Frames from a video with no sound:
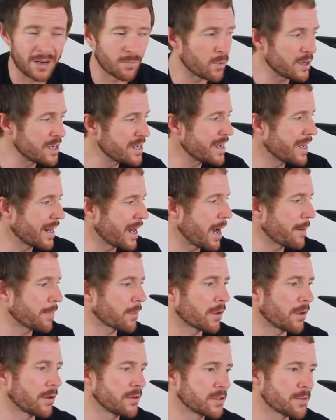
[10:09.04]
And when you get
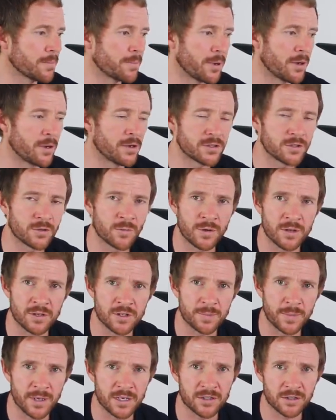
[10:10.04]
up close and personal with a
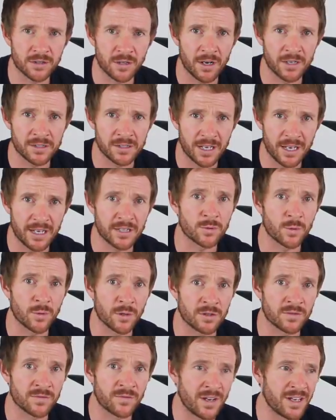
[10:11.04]
specialized
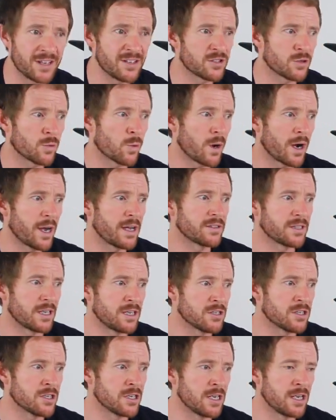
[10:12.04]
S-Works Venge, the way it's
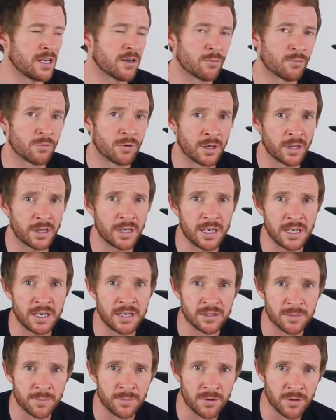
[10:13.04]
engineered, it really
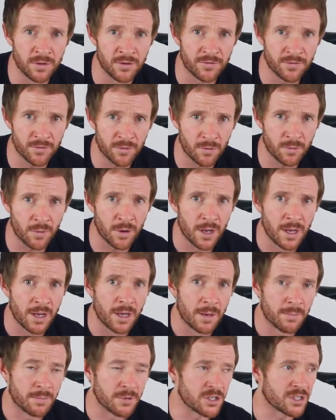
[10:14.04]
is a beautiful
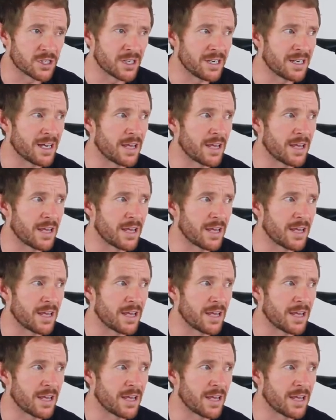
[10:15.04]
machine.